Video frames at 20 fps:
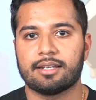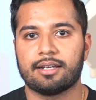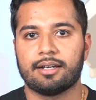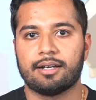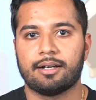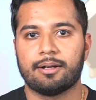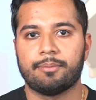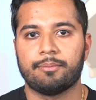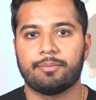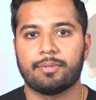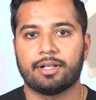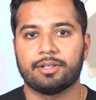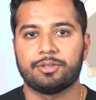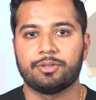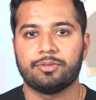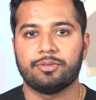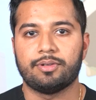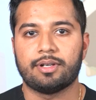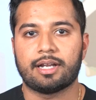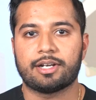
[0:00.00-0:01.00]
I'll
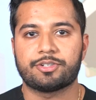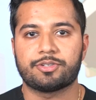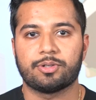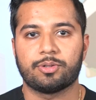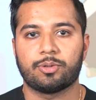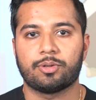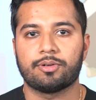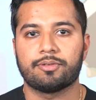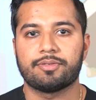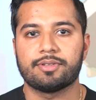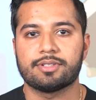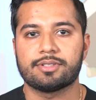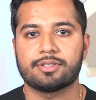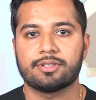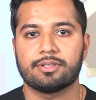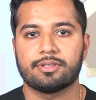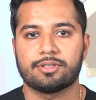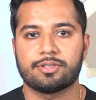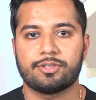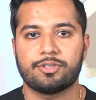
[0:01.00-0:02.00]
do natural
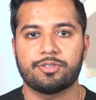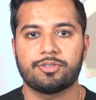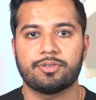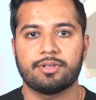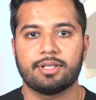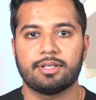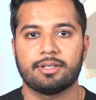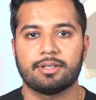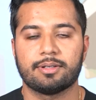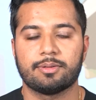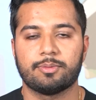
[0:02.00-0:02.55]
orifice surgery,